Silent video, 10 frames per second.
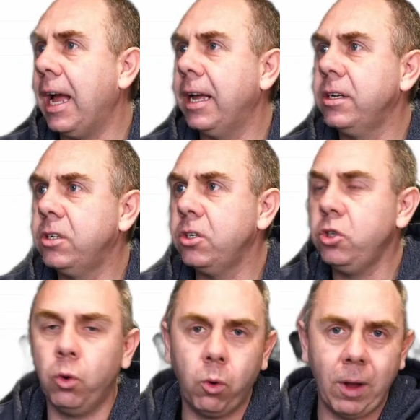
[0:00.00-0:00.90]
and
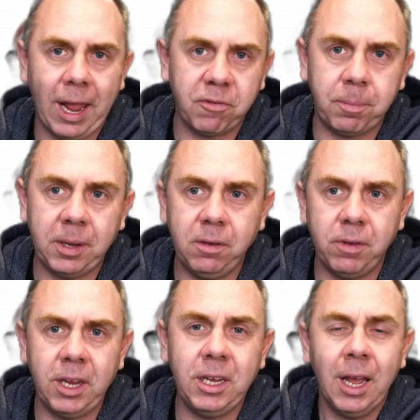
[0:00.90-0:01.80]
Your
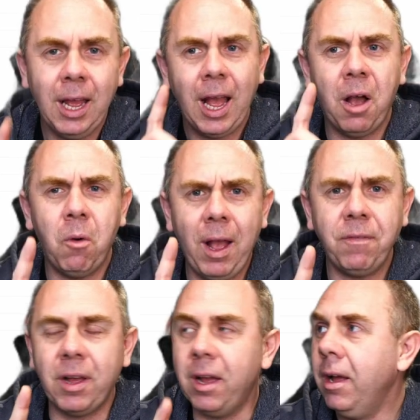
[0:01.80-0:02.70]
FPV.
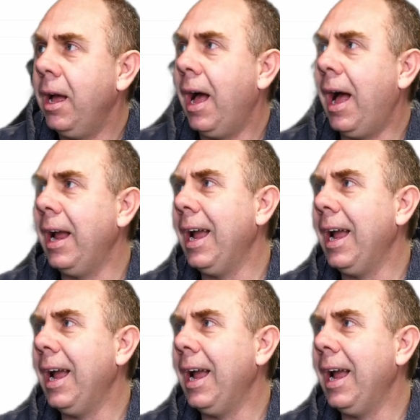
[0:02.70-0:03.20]
However, I